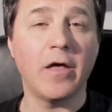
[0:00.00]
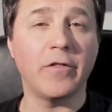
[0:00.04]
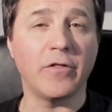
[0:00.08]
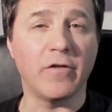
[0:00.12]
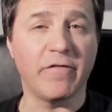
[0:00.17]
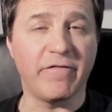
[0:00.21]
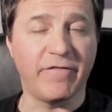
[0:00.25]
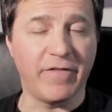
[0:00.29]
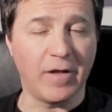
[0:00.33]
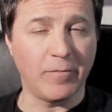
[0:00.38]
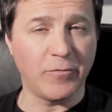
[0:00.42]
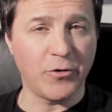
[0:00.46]

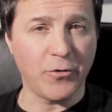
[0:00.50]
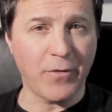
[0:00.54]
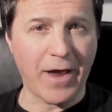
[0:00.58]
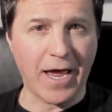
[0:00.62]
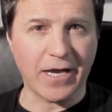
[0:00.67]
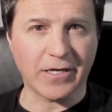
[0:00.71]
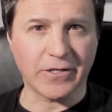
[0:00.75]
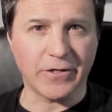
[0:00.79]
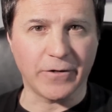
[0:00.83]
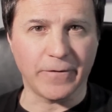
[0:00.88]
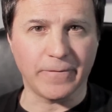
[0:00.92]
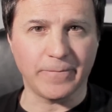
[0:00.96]
the film
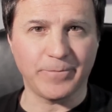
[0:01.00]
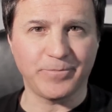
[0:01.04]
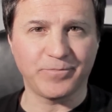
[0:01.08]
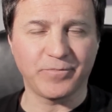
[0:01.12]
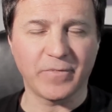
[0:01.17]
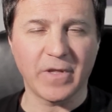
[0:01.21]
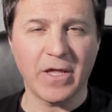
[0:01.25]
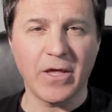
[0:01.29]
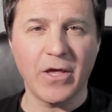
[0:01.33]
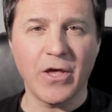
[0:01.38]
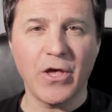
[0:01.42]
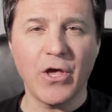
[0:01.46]
director
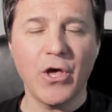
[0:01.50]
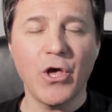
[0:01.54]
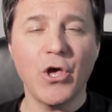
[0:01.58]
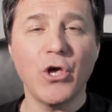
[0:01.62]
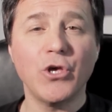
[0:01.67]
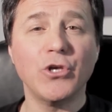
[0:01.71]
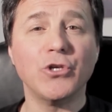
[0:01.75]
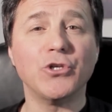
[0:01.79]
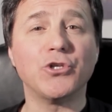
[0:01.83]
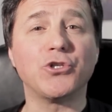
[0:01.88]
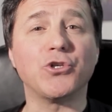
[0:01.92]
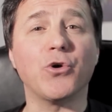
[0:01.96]

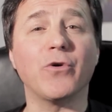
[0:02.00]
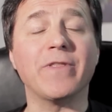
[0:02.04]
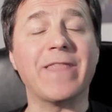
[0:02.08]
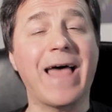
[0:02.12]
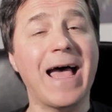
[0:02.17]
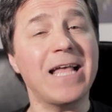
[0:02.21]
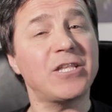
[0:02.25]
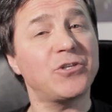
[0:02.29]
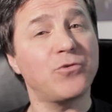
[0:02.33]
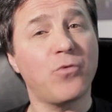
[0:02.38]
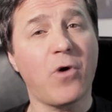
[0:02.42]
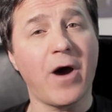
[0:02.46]
so
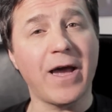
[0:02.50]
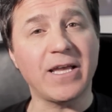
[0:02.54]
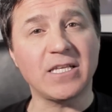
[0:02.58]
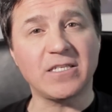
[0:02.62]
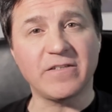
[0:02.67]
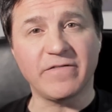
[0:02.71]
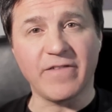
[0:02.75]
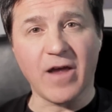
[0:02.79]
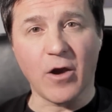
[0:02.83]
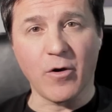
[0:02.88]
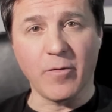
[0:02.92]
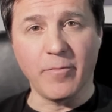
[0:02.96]
that's why
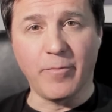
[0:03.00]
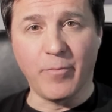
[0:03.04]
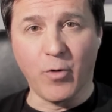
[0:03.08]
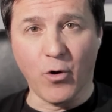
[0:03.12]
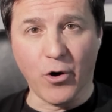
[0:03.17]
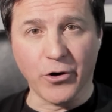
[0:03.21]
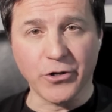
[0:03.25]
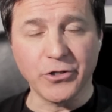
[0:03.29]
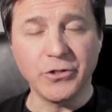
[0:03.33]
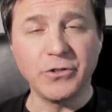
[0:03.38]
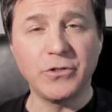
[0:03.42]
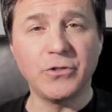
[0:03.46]
it's very
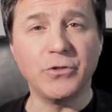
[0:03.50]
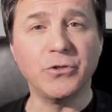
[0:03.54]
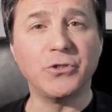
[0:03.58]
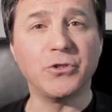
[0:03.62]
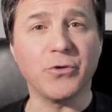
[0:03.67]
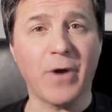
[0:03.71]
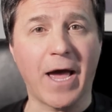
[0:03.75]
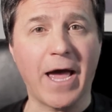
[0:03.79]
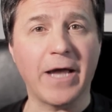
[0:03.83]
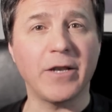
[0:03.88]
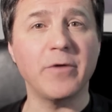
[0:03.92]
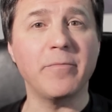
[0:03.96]
important to
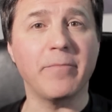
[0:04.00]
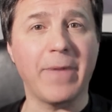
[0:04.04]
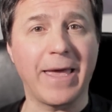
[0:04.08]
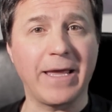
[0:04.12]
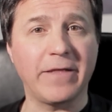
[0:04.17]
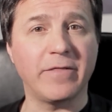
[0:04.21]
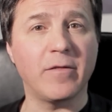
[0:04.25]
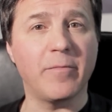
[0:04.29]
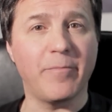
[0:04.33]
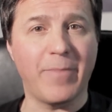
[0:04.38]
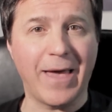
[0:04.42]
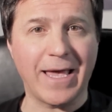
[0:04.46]
try to
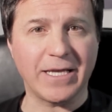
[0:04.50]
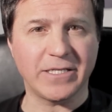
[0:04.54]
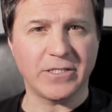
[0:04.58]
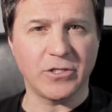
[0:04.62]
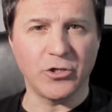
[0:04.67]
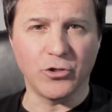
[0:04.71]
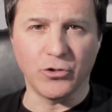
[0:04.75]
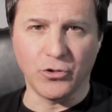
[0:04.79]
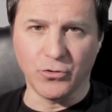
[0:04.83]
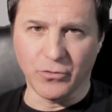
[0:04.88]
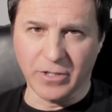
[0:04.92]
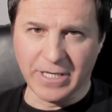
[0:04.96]
make the
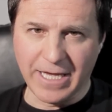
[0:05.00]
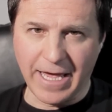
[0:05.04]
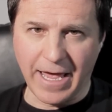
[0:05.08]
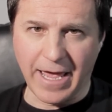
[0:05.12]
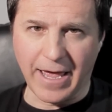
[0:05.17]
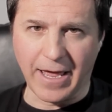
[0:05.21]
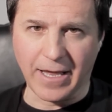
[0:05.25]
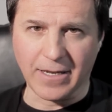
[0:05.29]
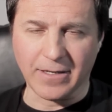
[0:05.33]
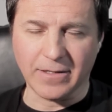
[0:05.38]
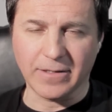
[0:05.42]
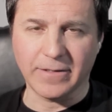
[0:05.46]
best you
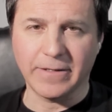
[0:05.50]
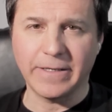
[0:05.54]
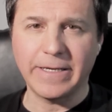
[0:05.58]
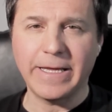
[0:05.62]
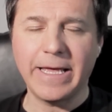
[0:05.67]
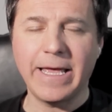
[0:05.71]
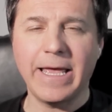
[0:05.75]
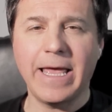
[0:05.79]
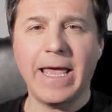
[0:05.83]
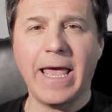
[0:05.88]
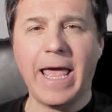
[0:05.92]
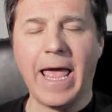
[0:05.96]
can
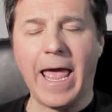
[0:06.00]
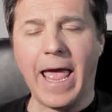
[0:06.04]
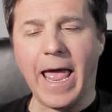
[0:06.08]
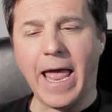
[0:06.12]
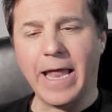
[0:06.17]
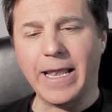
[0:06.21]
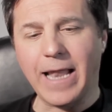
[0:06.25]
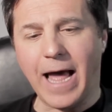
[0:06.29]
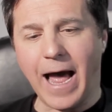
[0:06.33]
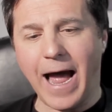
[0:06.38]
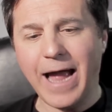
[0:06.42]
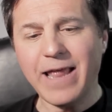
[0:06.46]

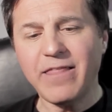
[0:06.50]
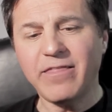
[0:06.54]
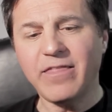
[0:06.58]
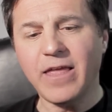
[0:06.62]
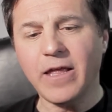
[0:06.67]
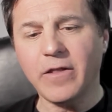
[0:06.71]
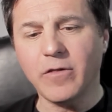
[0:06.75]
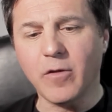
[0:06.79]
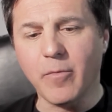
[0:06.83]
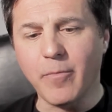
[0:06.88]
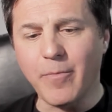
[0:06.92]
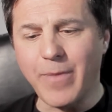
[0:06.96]
and I
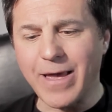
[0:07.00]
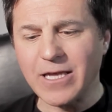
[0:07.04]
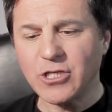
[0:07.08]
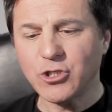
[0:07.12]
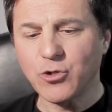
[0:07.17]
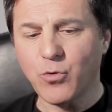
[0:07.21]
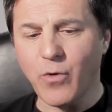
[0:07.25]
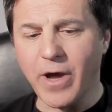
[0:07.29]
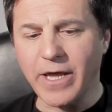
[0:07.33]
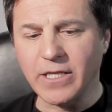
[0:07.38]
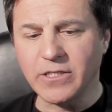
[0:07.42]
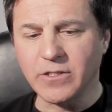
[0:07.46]
think the
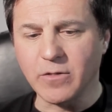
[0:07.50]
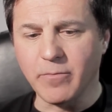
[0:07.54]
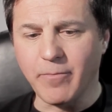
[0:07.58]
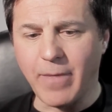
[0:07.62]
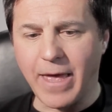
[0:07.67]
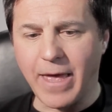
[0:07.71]
best way to